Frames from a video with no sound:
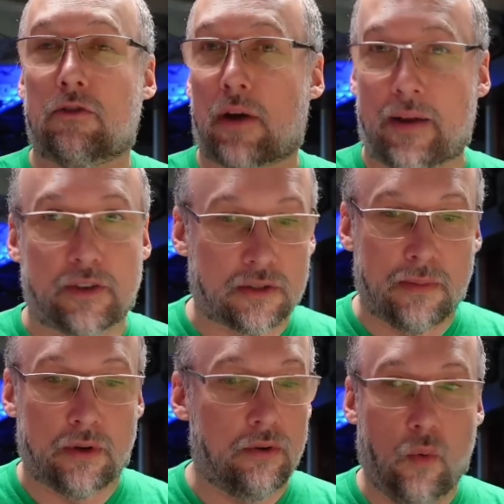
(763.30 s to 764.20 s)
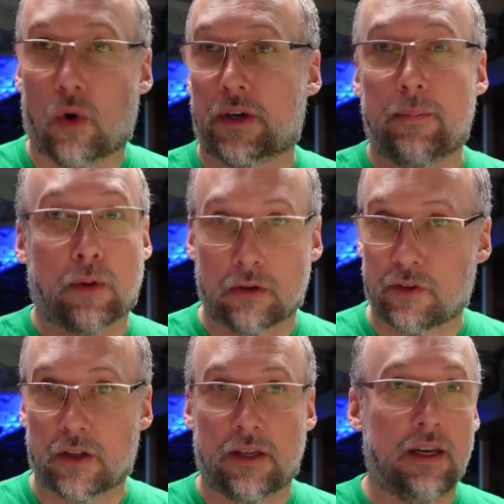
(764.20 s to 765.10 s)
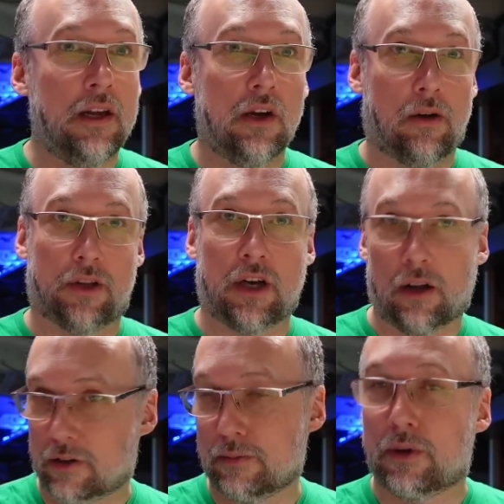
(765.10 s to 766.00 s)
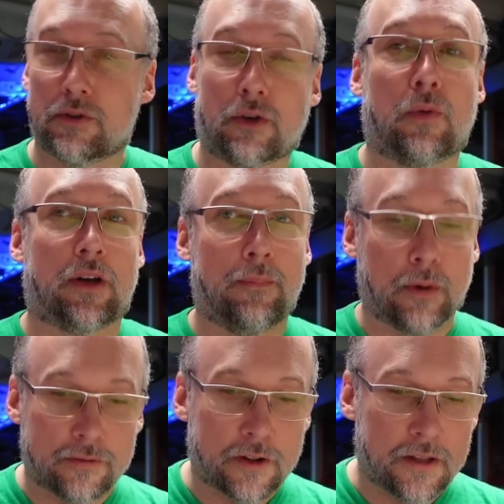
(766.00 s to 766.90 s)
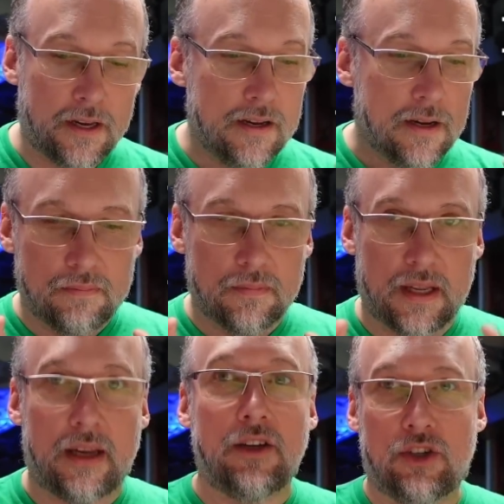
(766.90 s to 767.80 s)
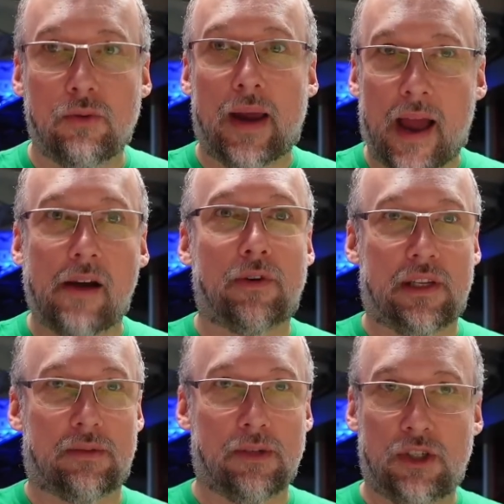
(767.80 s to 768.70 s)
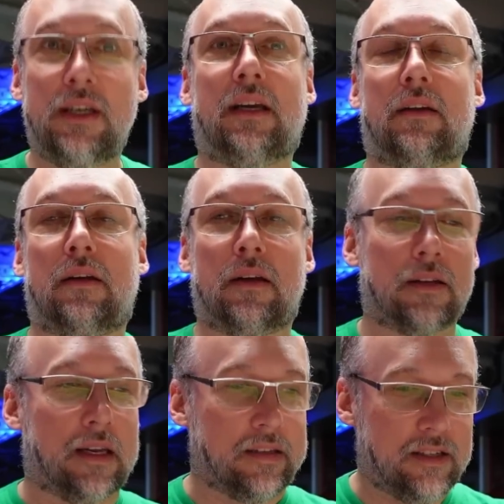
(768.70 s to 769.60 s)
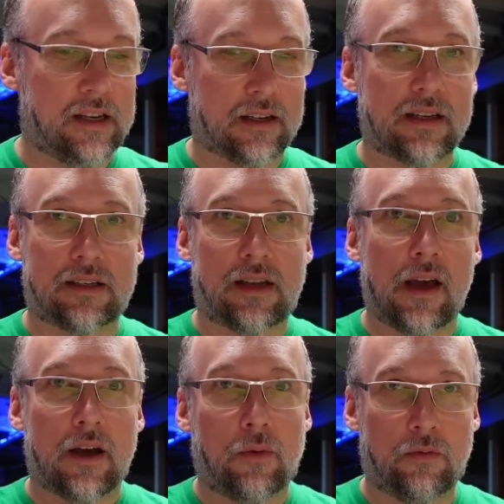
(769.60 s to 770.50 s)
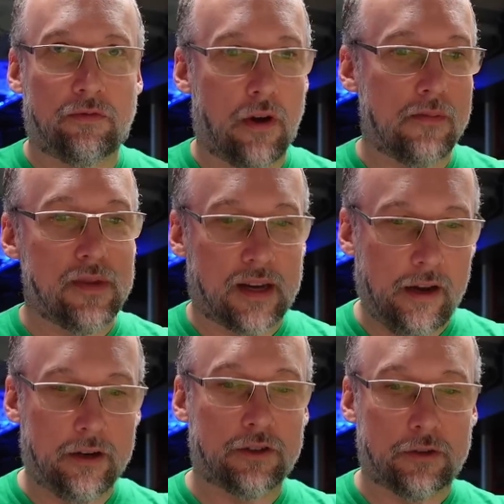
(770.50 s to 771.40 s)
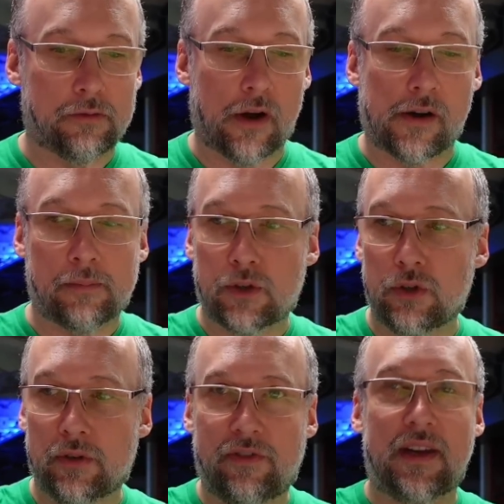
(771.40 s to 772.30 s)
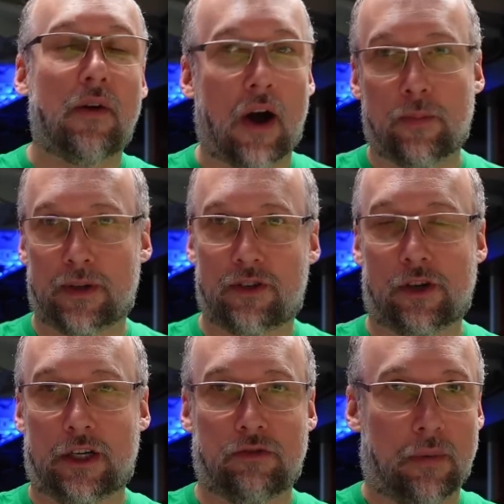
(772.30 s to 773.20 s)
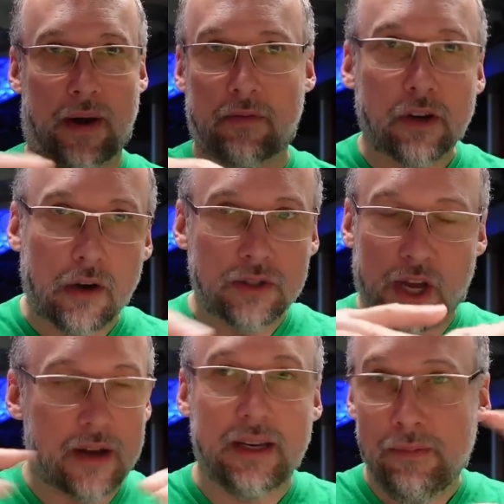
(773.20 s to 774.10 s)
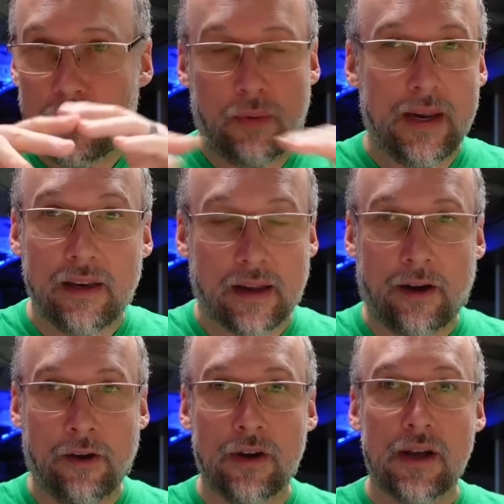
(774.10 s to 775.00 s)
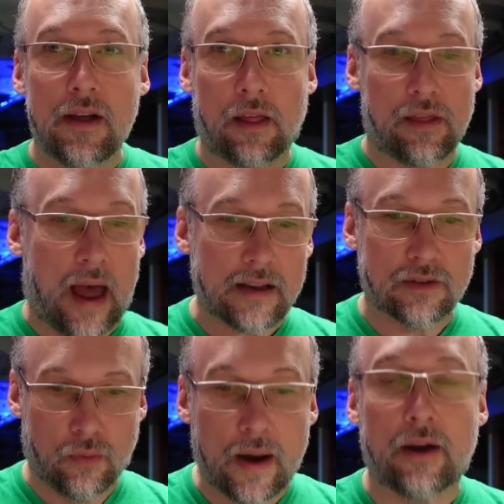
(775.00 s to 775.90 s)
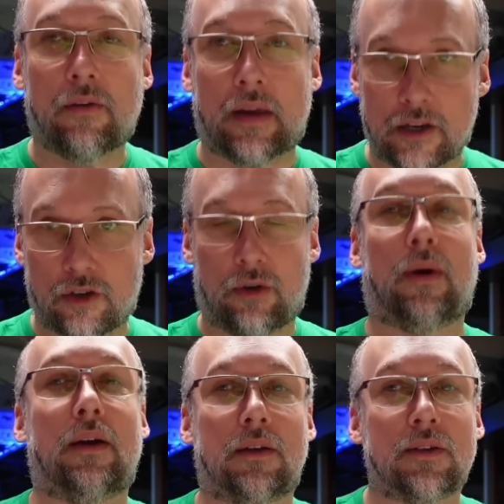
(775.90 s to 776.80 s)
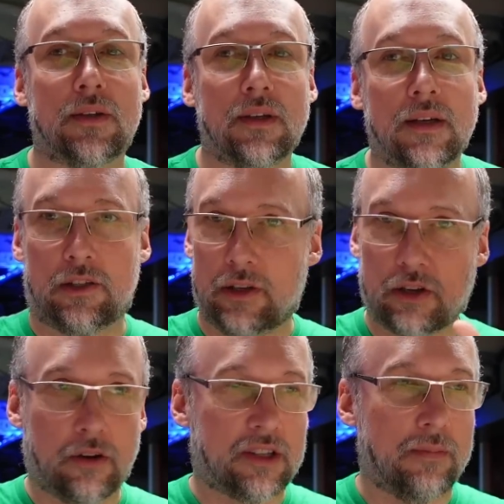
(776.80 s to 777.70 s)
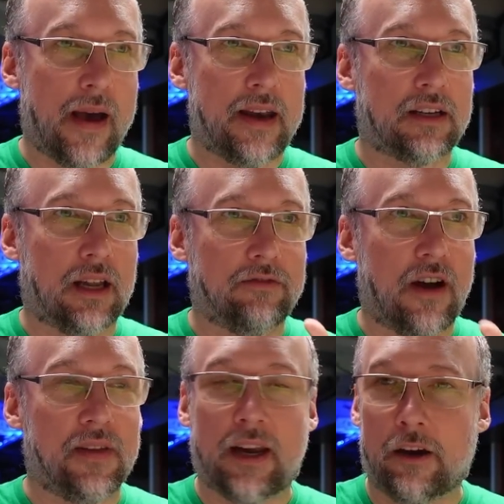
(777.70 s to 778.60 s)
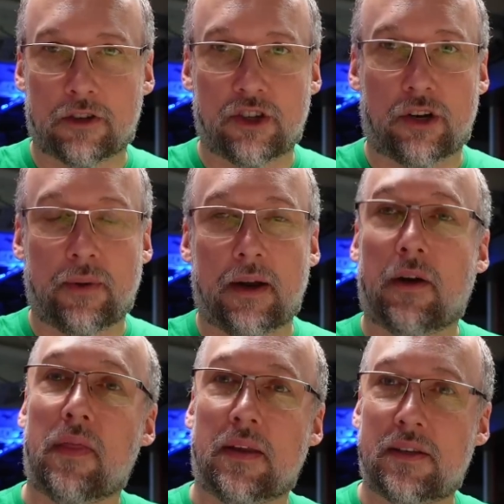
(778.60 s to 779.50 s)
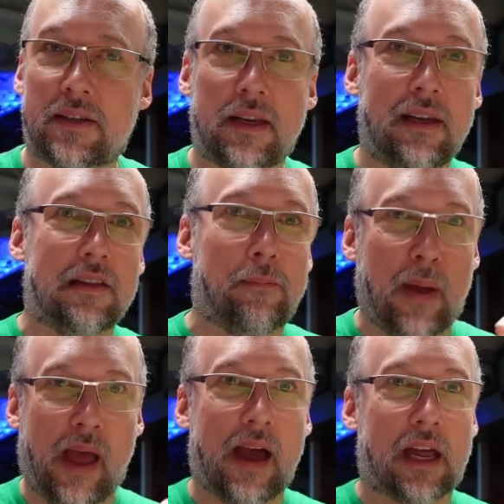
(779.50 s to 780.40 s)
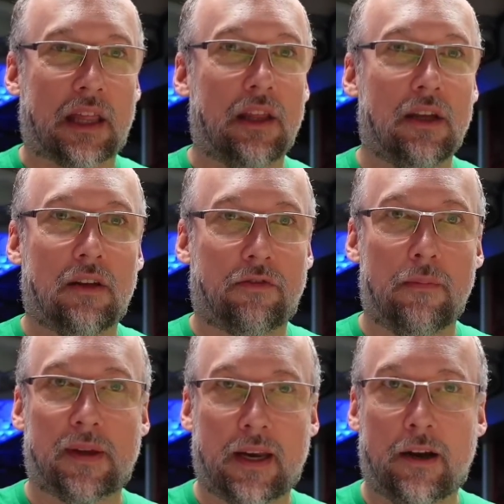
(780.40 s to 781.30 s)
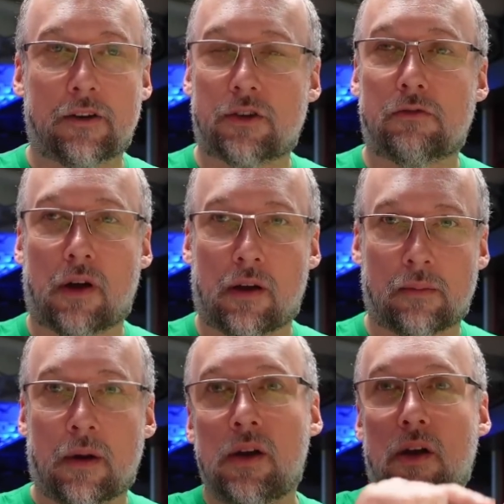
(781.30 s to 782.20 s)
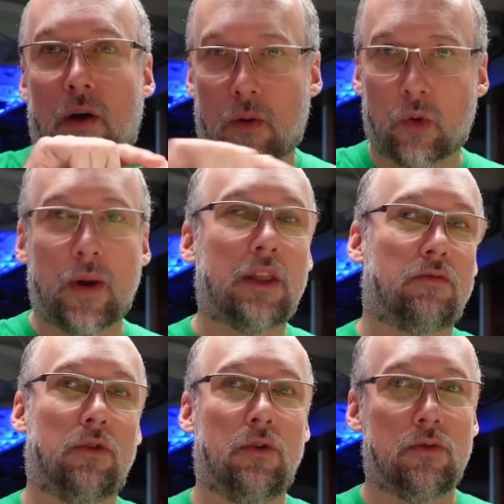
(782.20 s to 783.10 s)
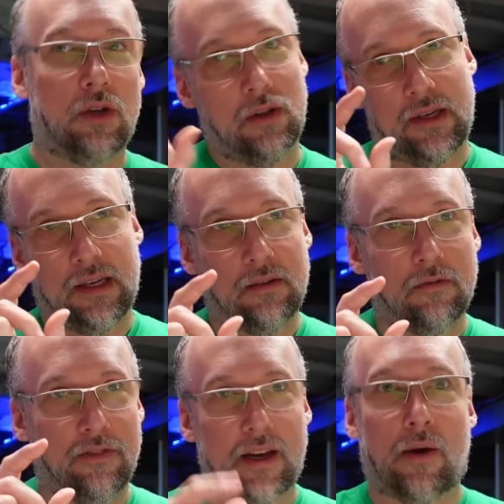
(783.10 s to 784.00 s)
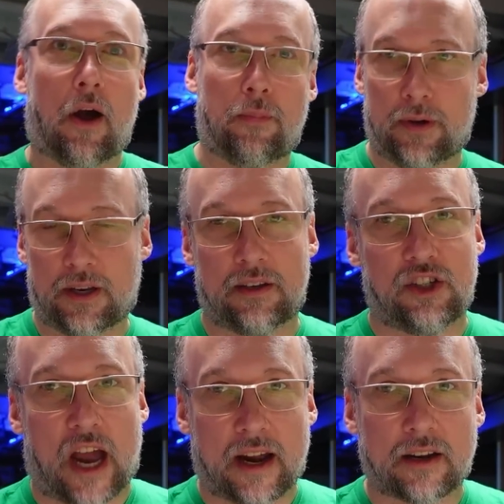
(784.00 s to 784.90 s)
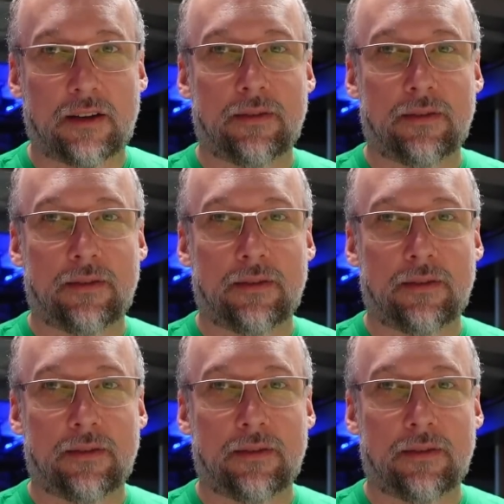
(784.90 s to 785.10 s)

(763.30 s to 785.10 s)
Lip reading: graphics mode working perfectly, all the color modes are working perfectly. The issue we have with this machine exists from the character ROM to the video output circuitry. Whatever goes on in between there, that's where the issue is. So let's go to the schematics and find the character generator and then see the path from the character ROM all the way through to the video output jack.